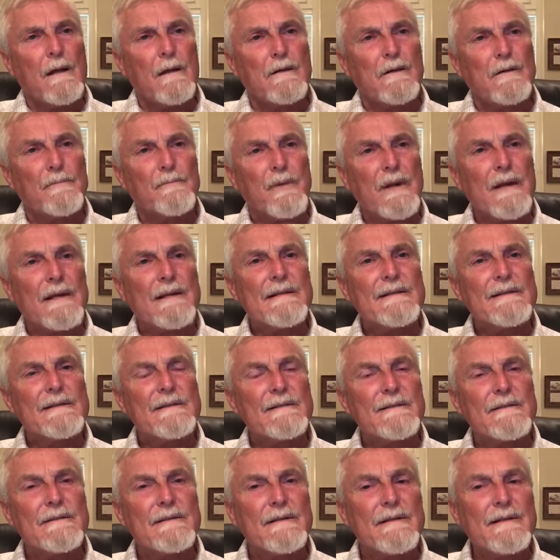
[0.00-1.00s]

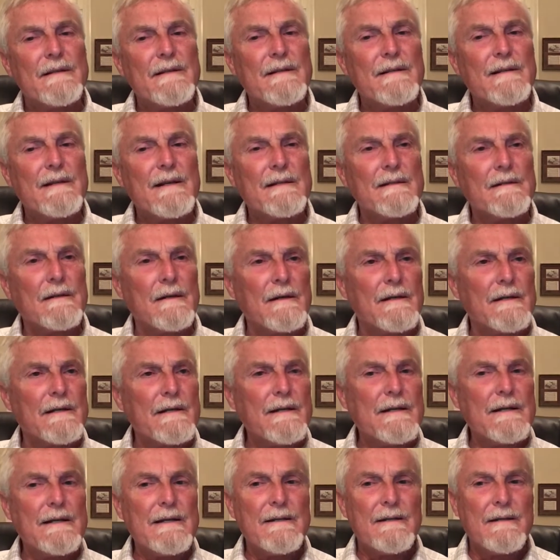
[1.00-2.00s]
complacency and
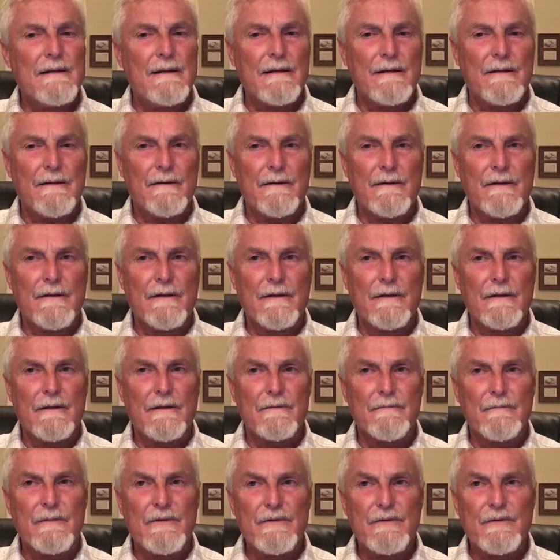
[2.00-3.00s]
glee in
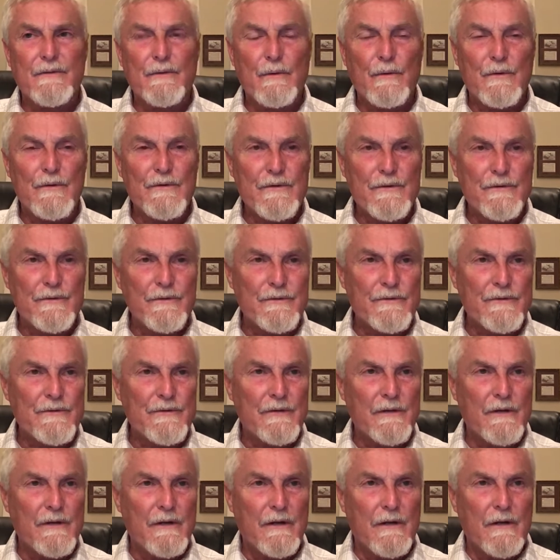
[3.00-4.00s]
the
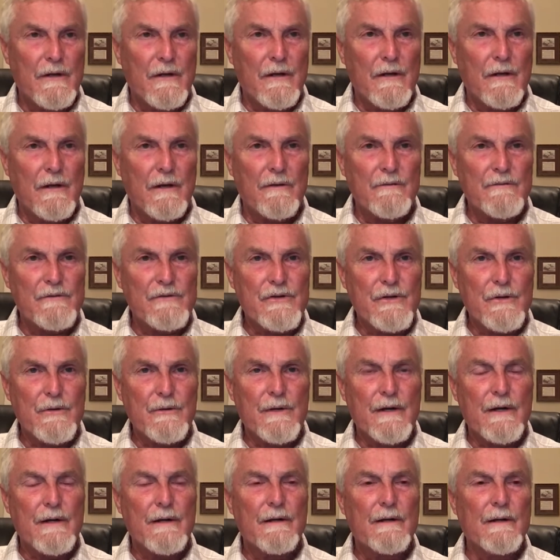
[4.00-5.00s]
misfortunes of
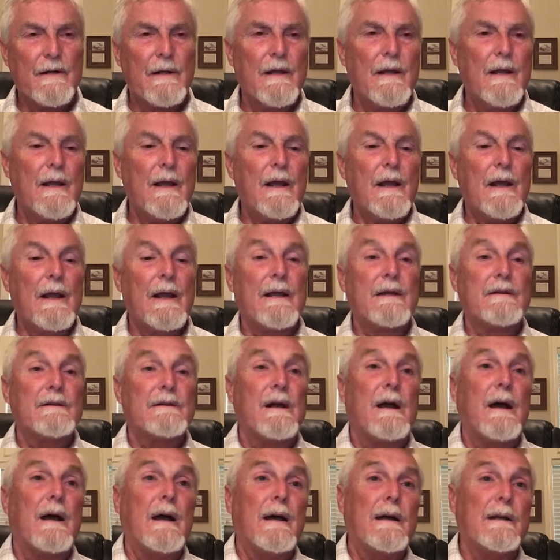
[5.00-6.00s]
Judah, and
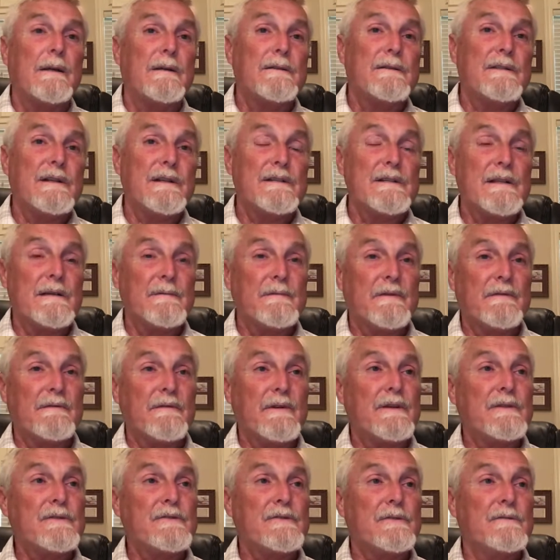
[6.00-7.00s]
God sends him a
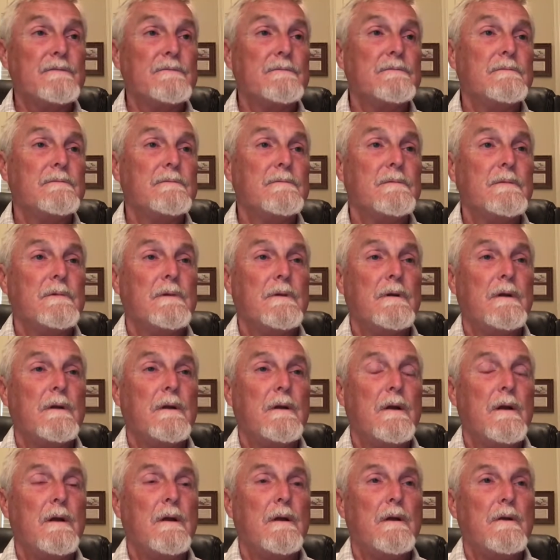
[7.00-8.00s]
vision
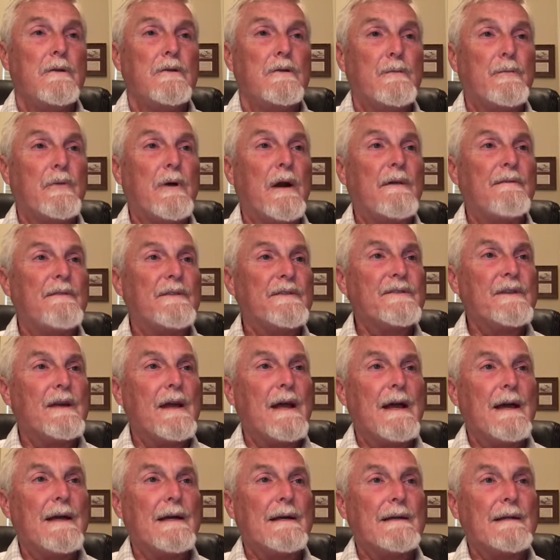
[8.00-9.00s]
to
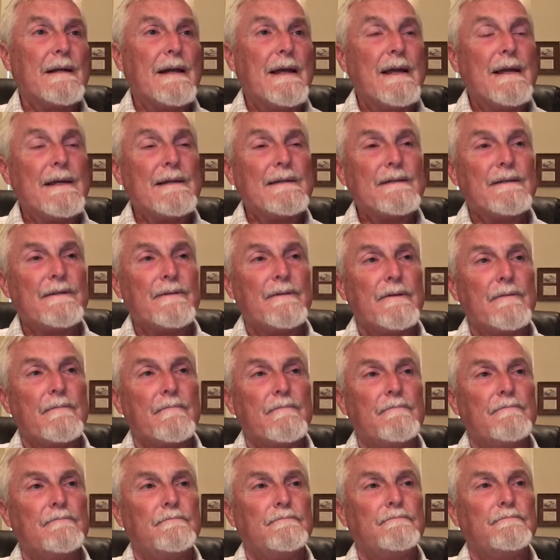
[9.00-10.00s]
prophesy against them.